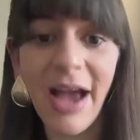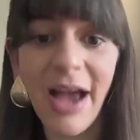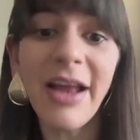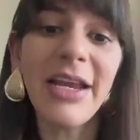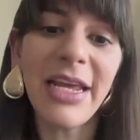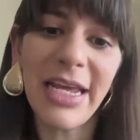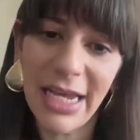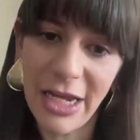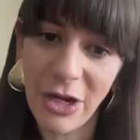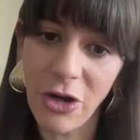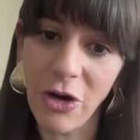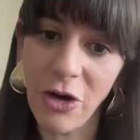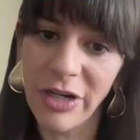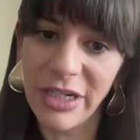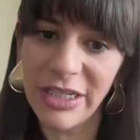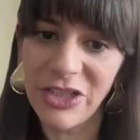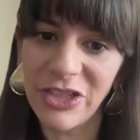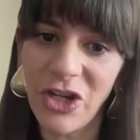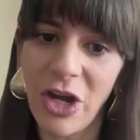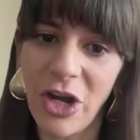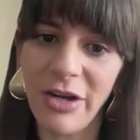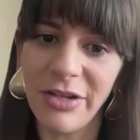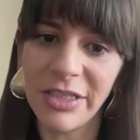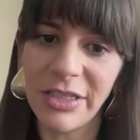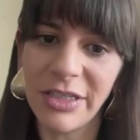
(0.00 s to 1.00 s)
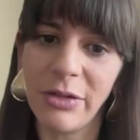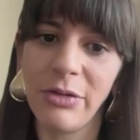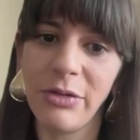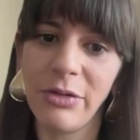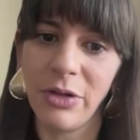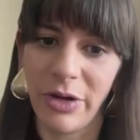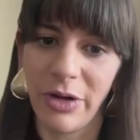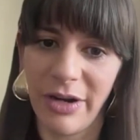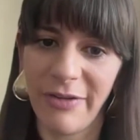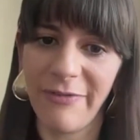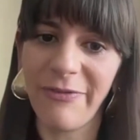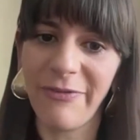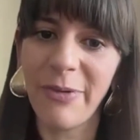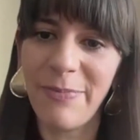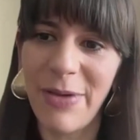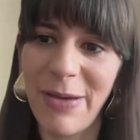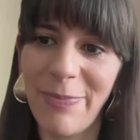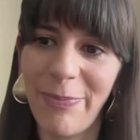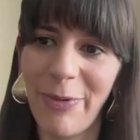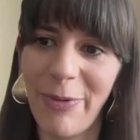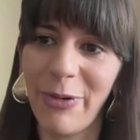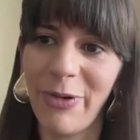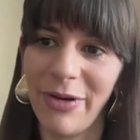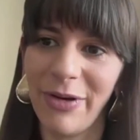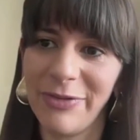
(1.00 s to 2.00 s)
an eagerness to also learn from
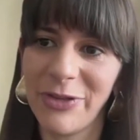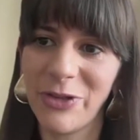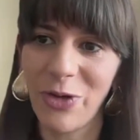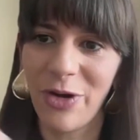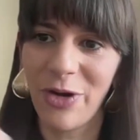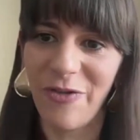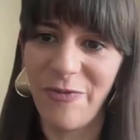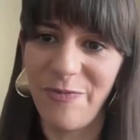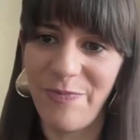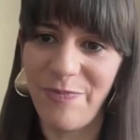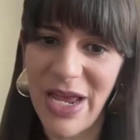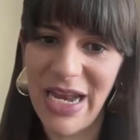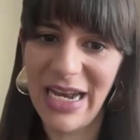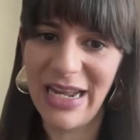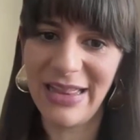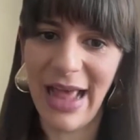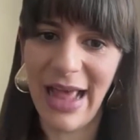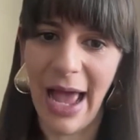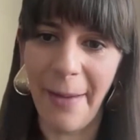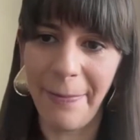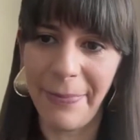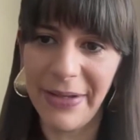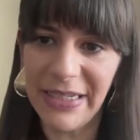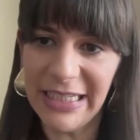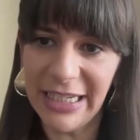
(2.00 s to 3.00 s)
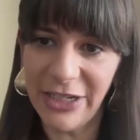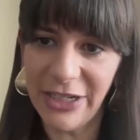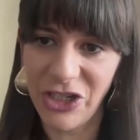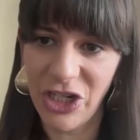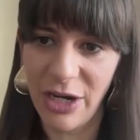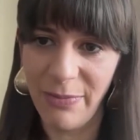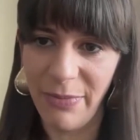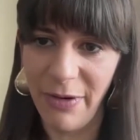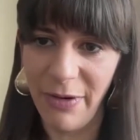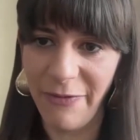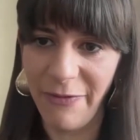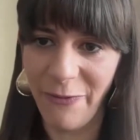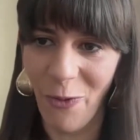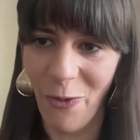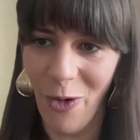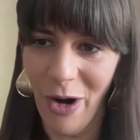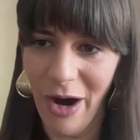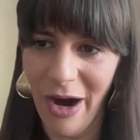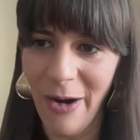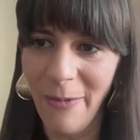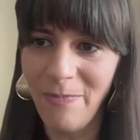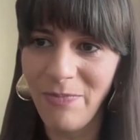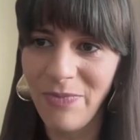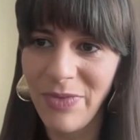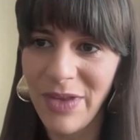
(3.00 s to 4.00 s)
people who have sort of been in that position
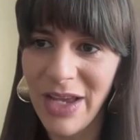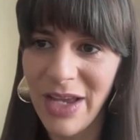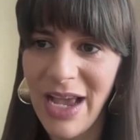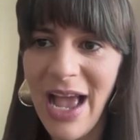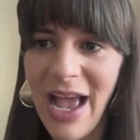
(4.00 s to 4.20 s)
before.